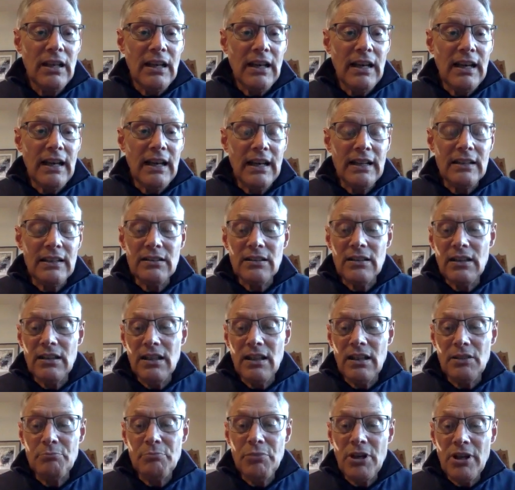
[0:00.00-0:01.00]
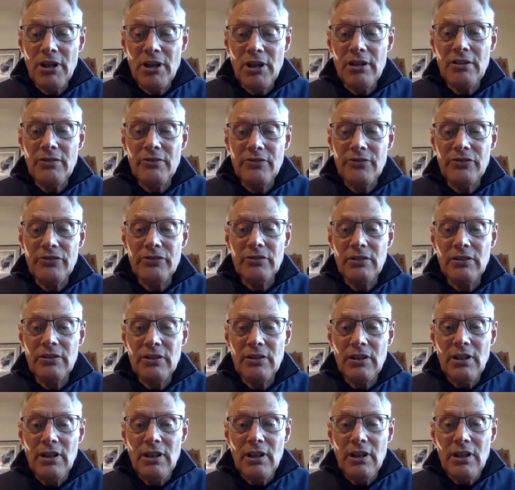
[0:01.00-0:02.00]
And part of
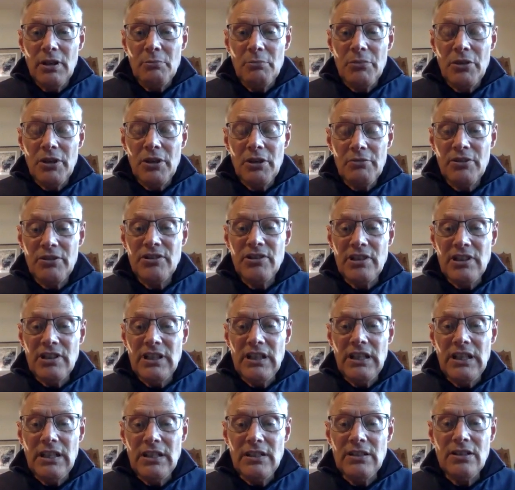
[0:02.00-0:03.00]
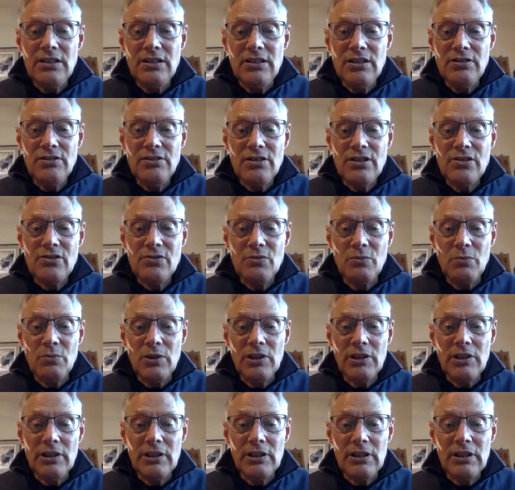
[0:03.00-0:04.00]
what you need to do this
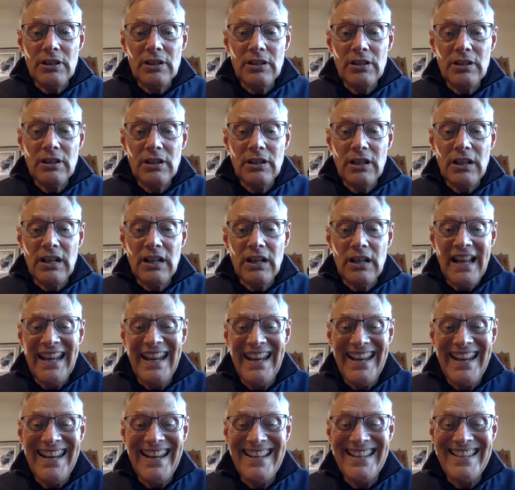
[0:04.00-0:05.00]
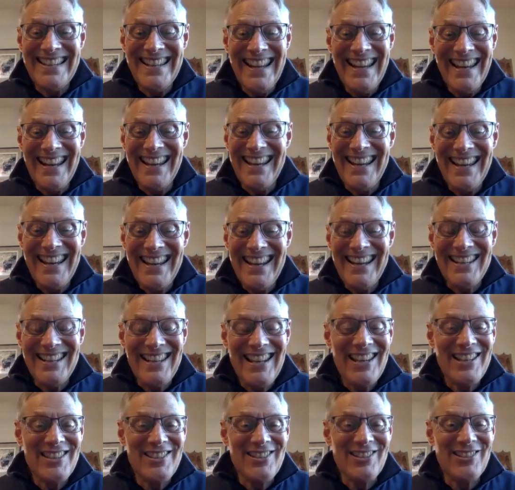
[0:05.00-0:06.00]
work is
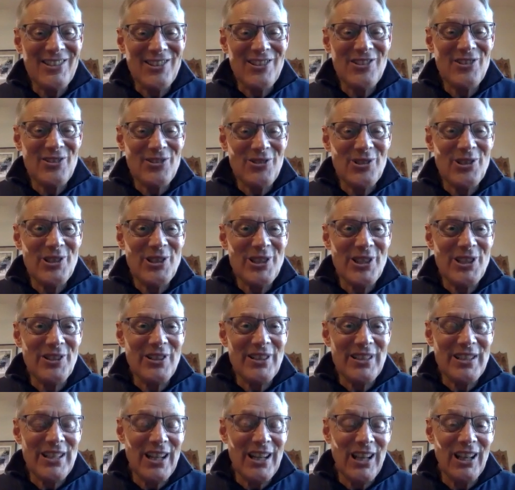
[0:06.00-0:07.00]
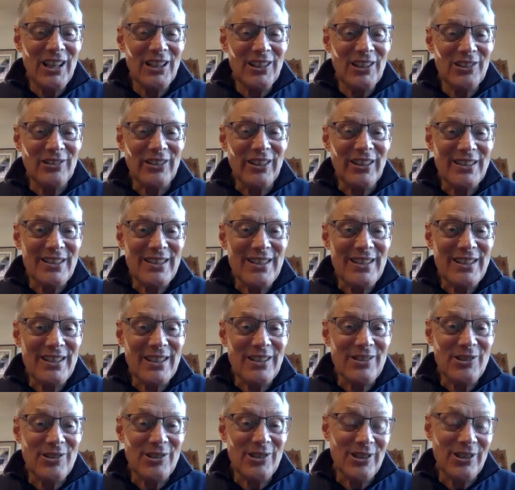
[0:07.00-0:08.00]
an extraordinary tolerance
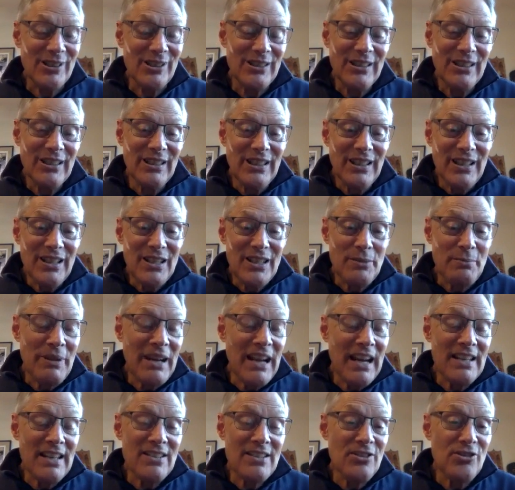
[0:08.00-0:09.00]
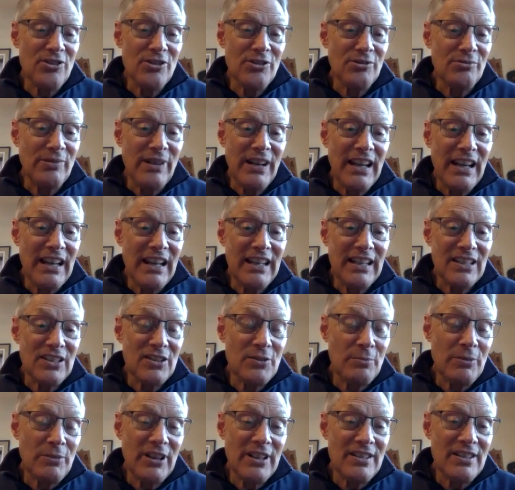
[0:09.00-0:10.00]
that the passage you read
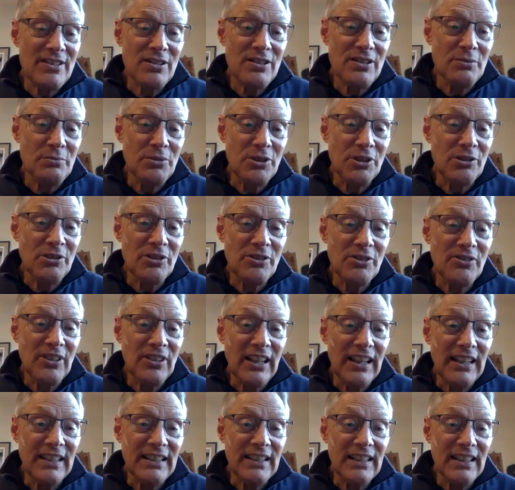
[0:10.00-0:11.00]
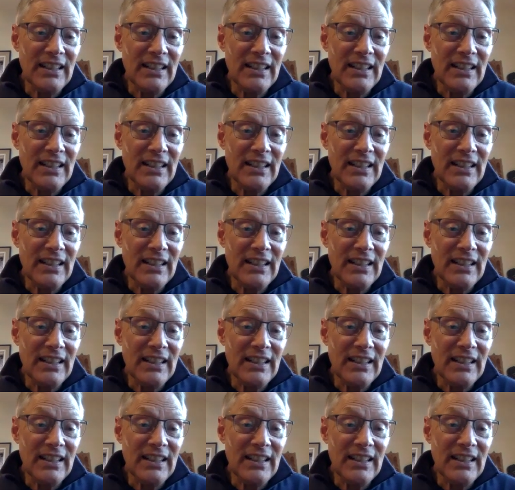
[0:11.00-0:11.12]
expressed so beautifully.